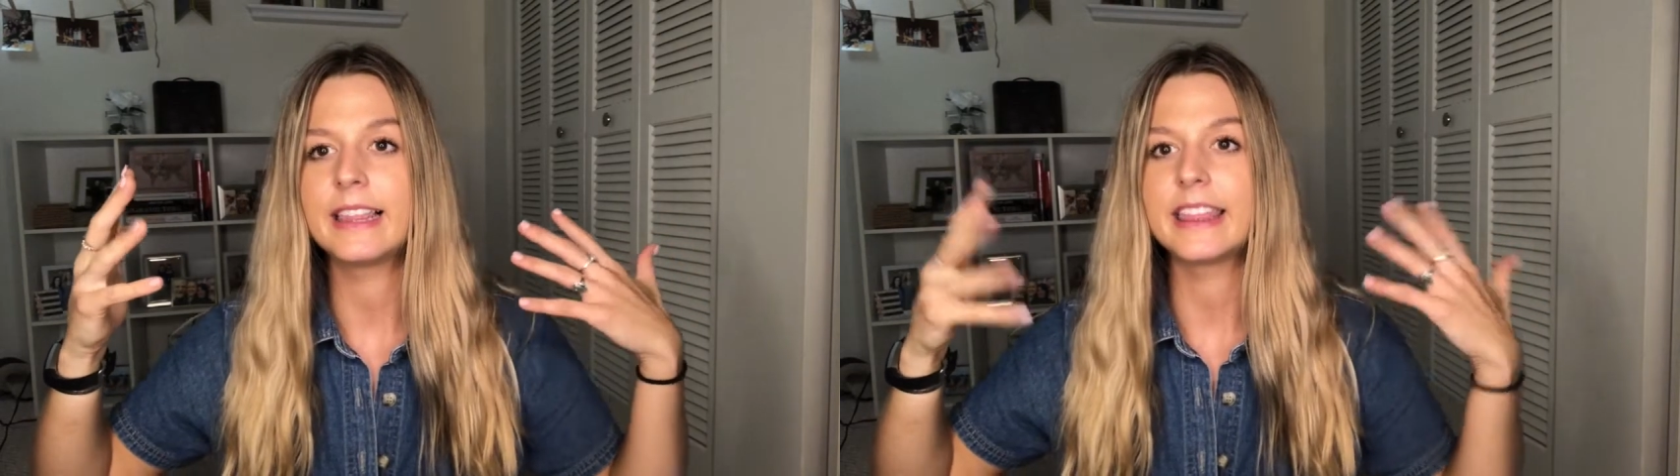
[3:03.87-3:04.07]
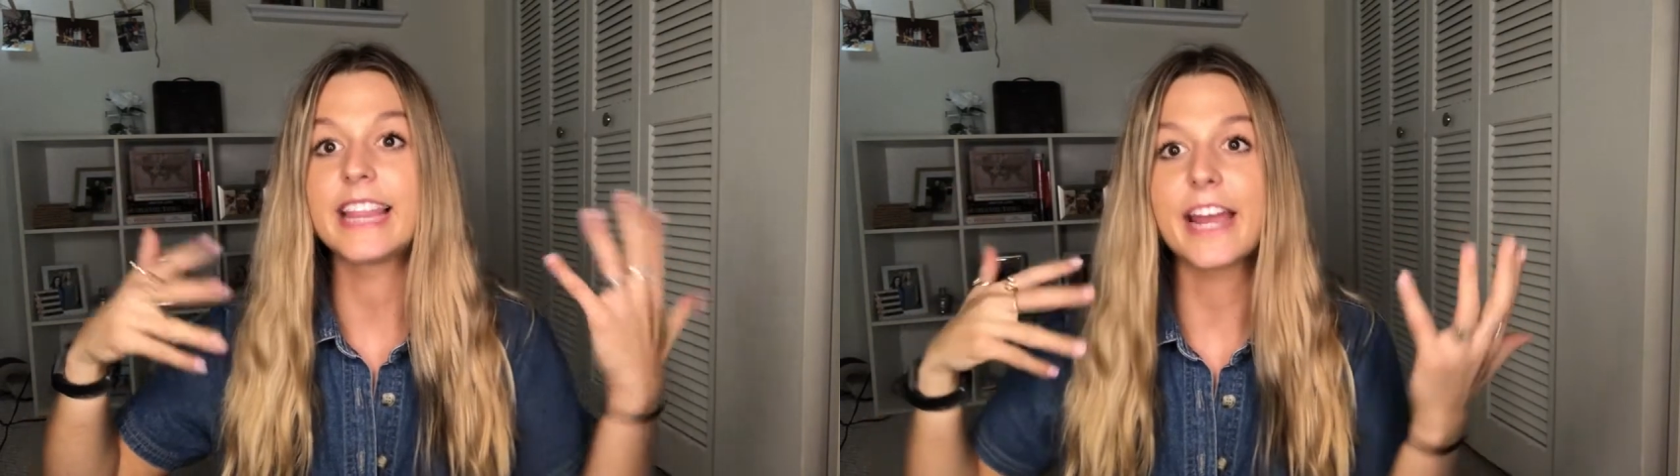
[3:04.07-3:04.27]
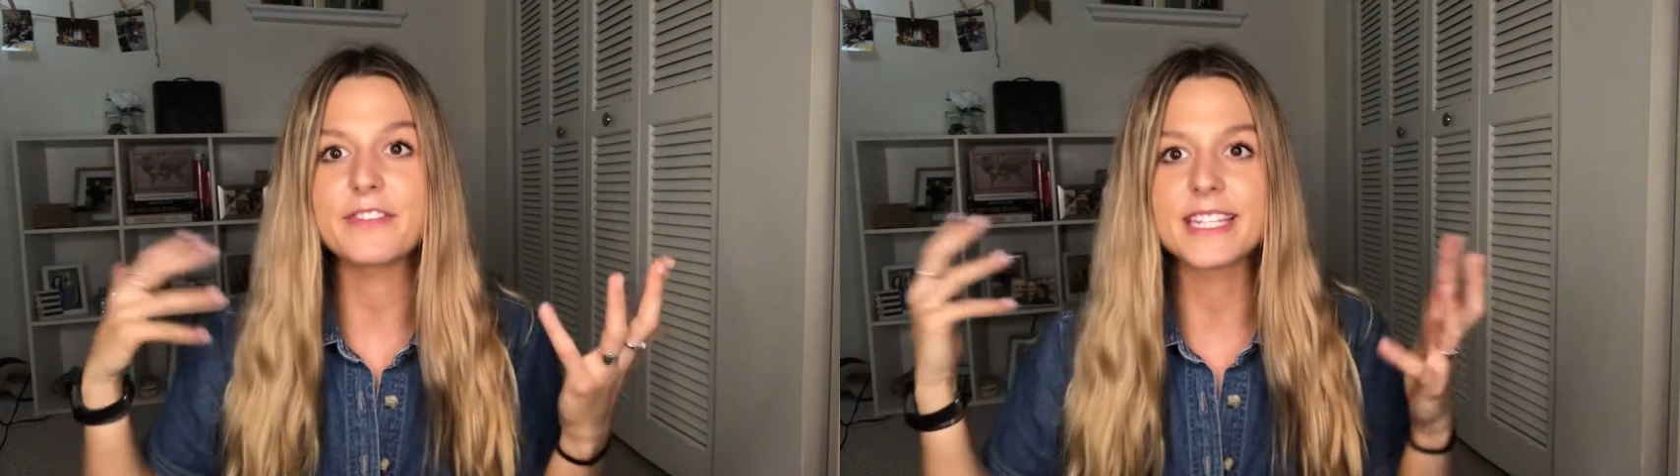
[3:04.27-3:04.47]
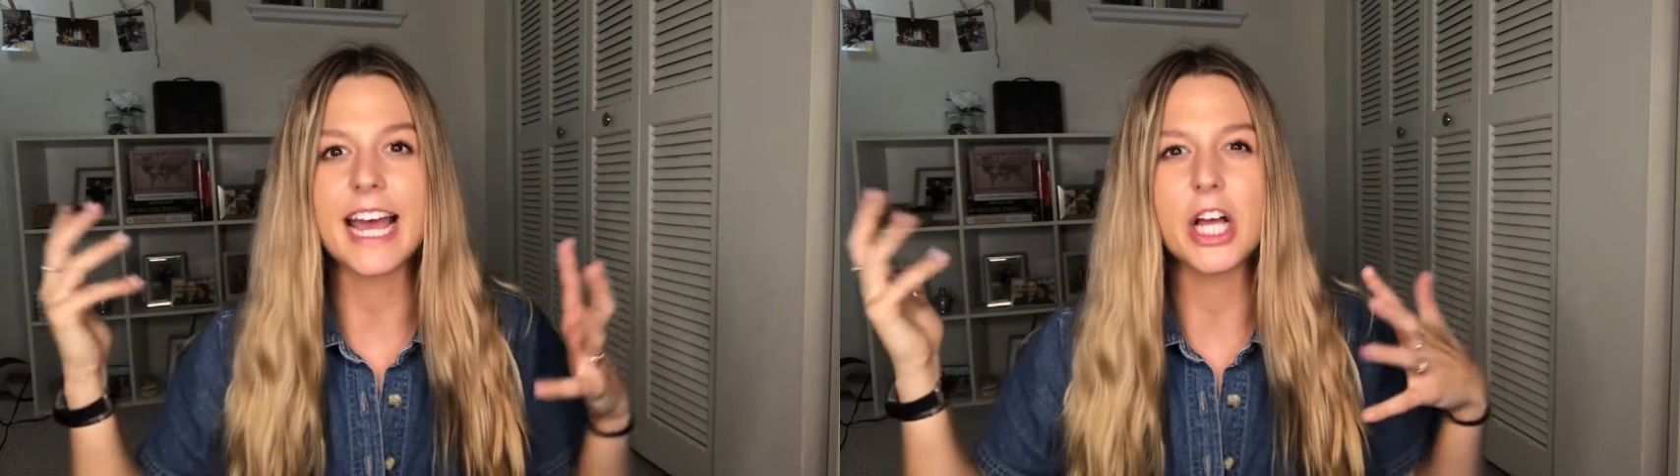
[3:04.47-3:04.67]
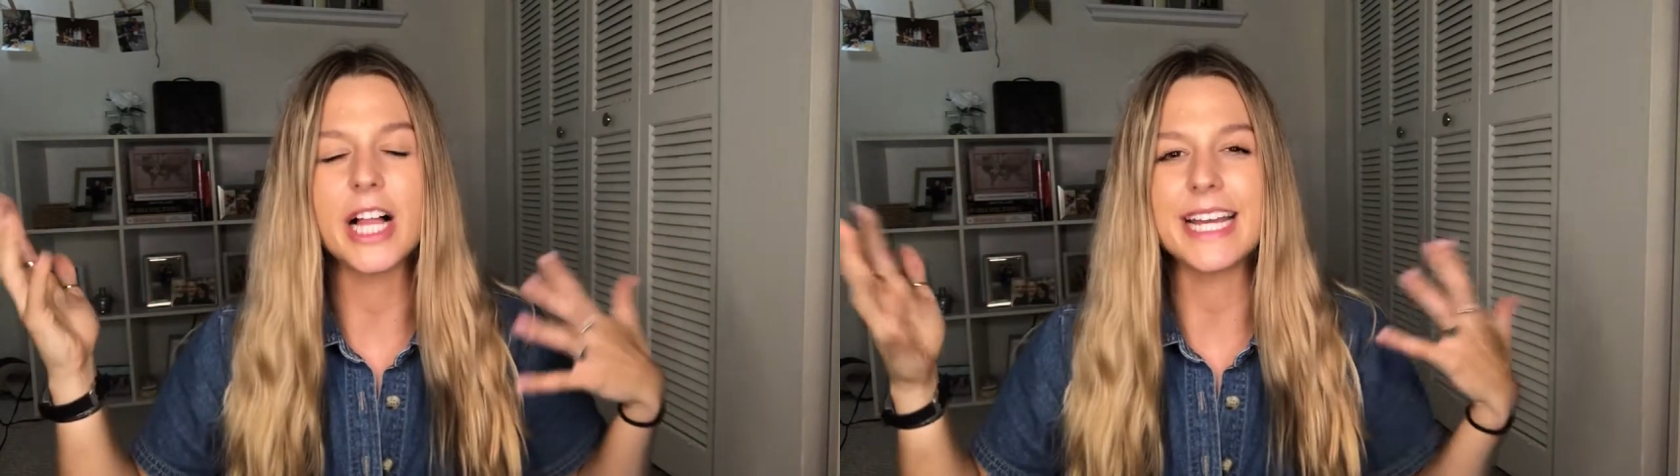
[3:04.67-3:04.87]

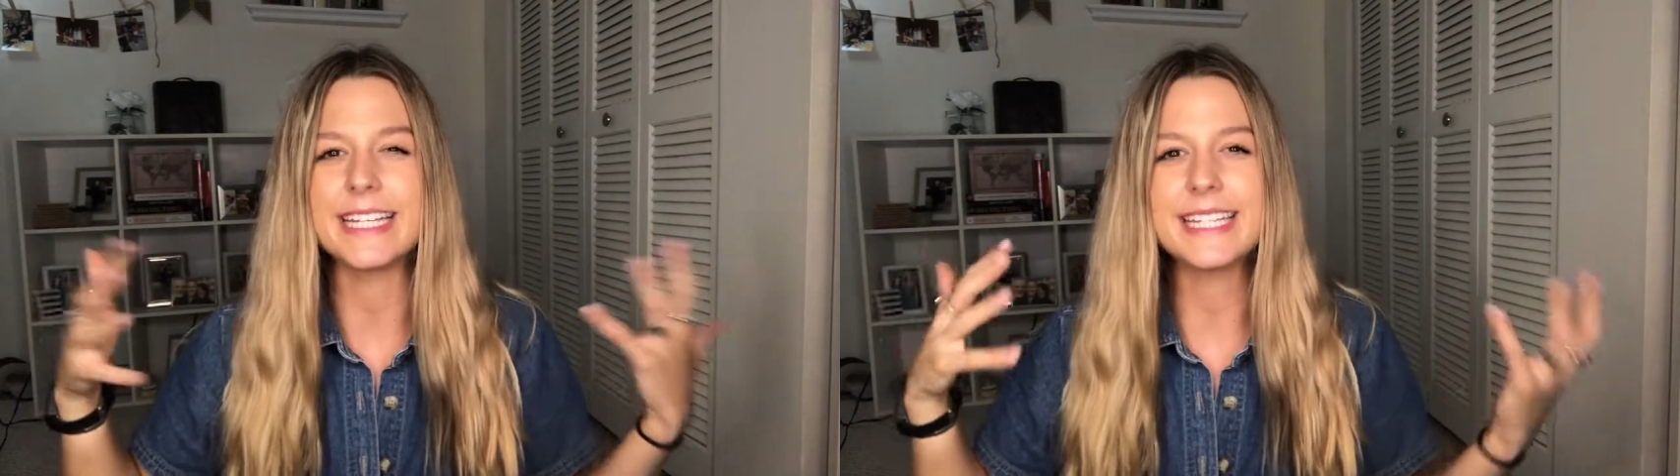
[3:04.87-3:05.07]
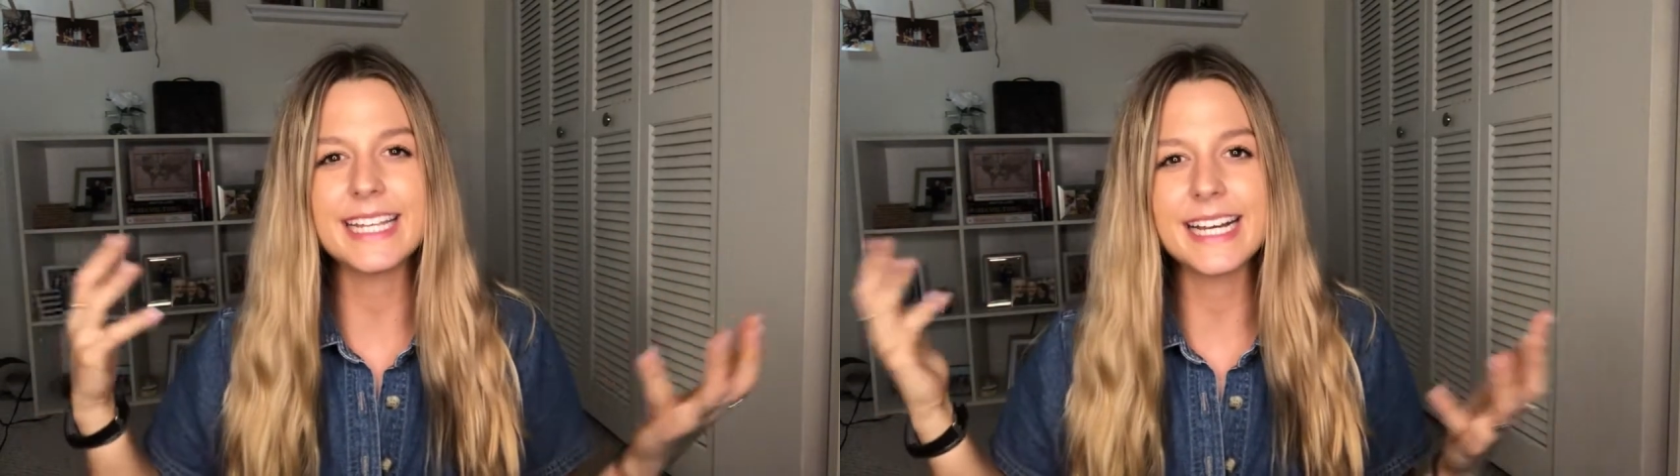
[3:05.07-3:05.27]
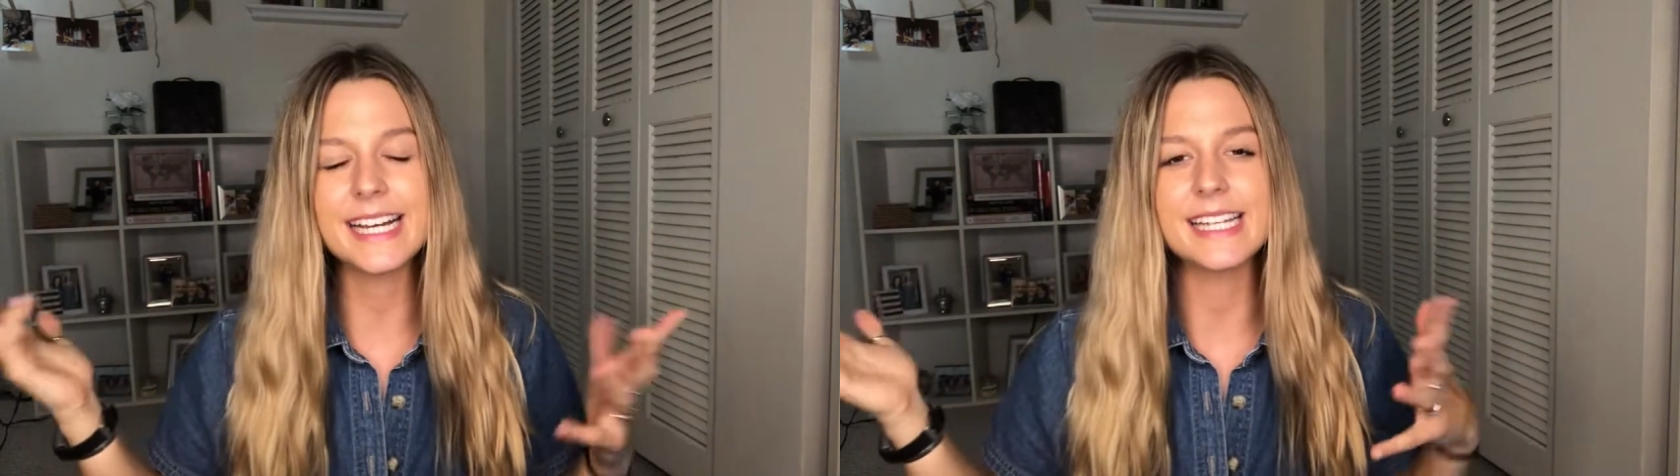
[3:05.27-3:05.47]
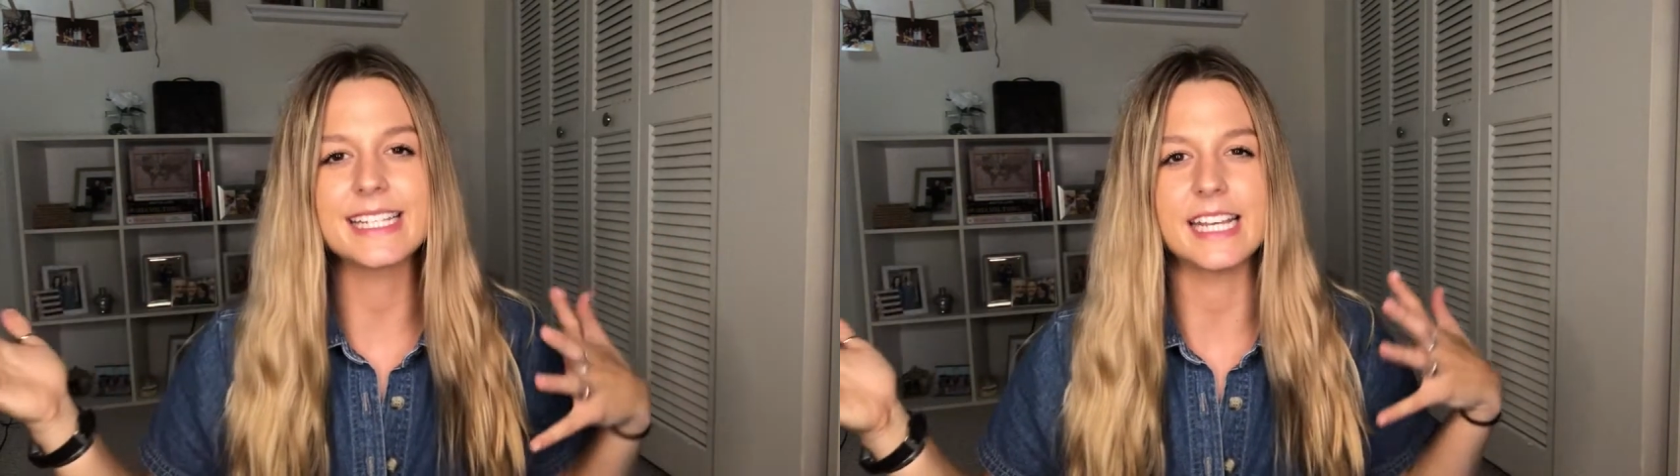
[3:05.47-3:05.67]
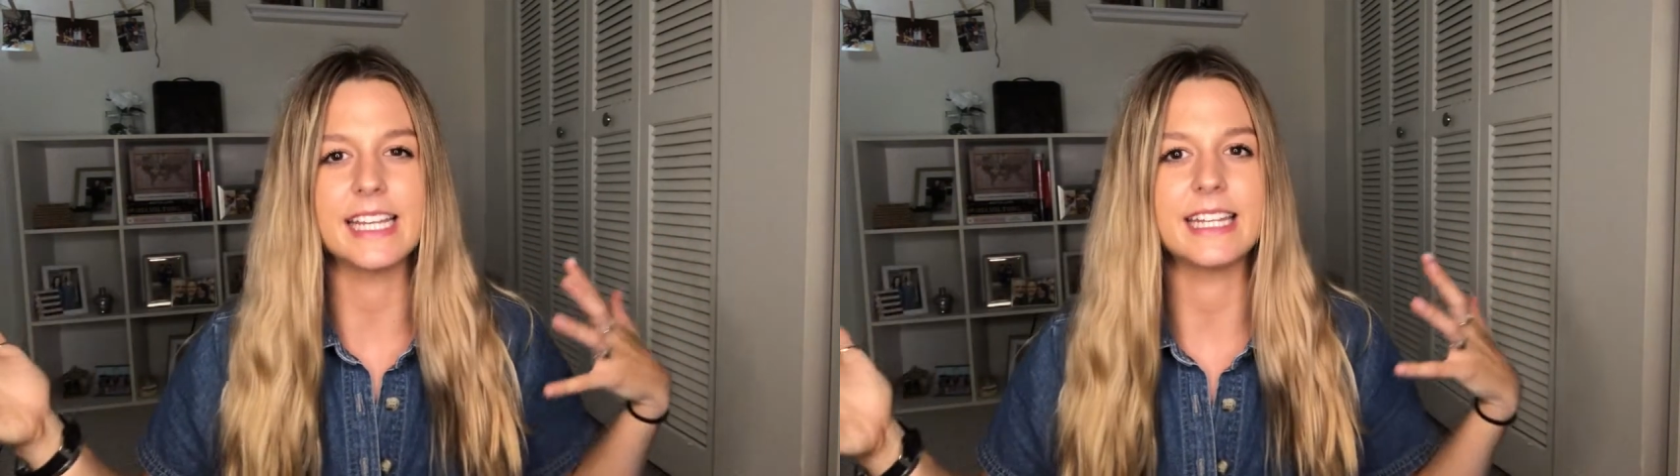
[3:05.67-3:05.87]
lifestyle
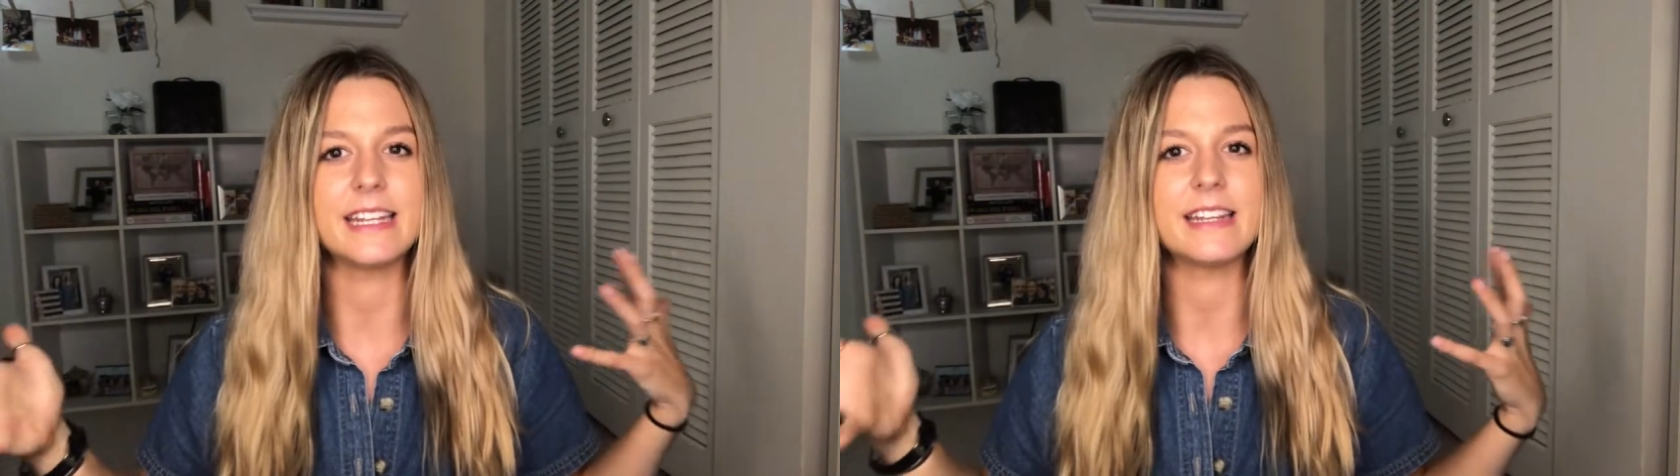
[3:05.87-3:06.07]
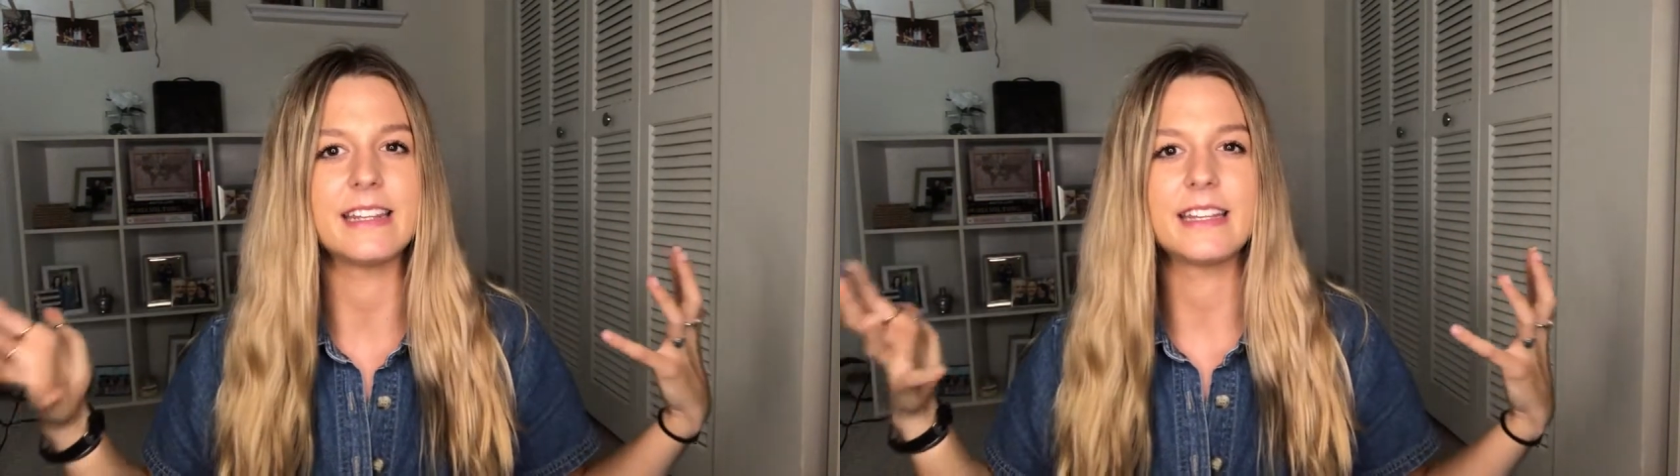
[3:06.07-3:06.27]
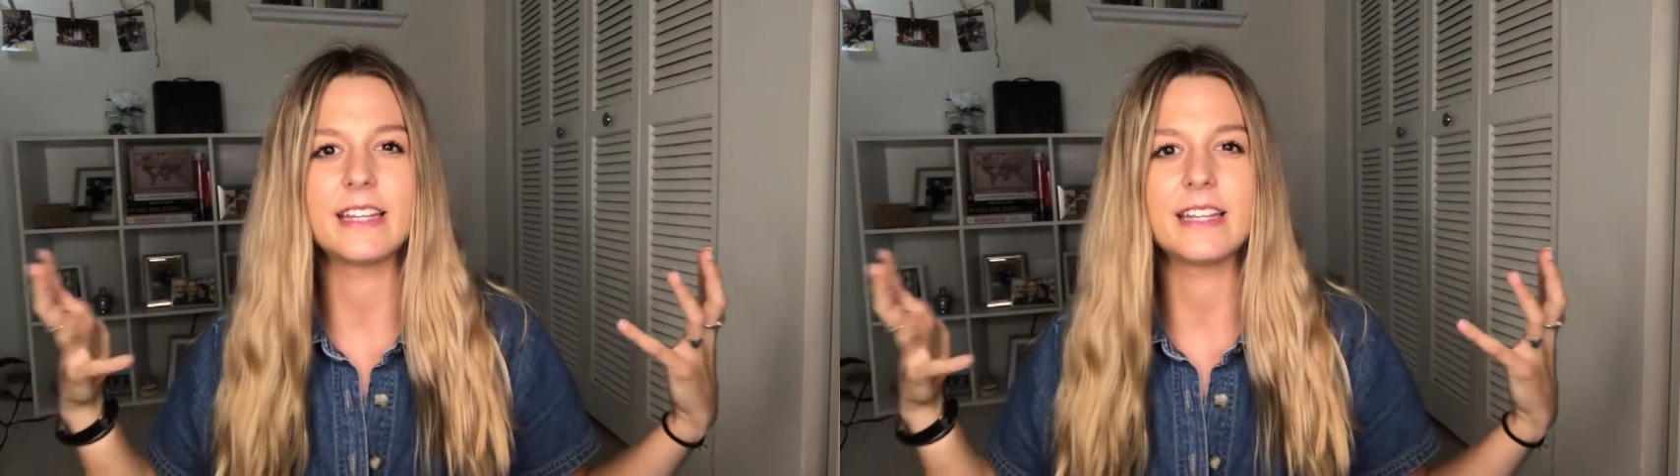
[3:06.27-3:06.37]
ideas and,